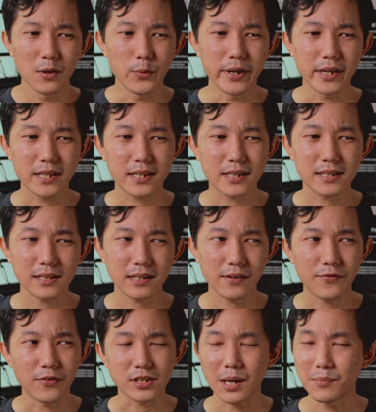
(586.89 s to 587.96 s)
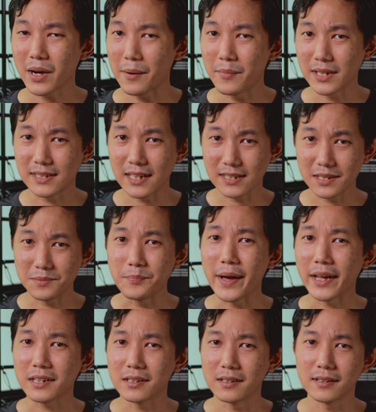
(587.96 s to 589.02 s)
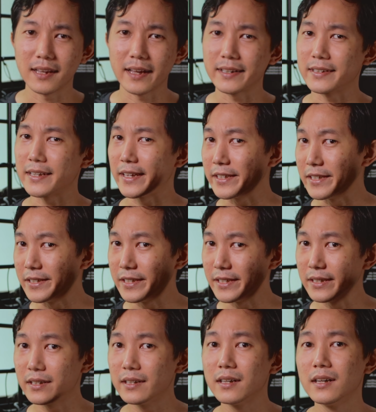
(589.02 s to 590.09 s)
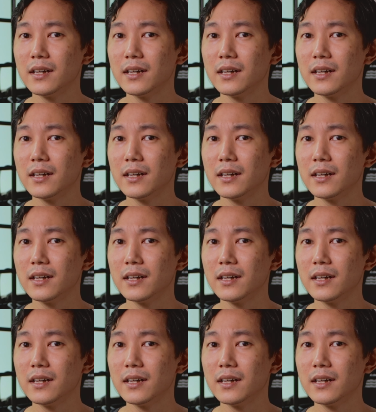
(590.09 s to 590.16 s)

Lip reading: which for some cameras doesn't matter, like 90D.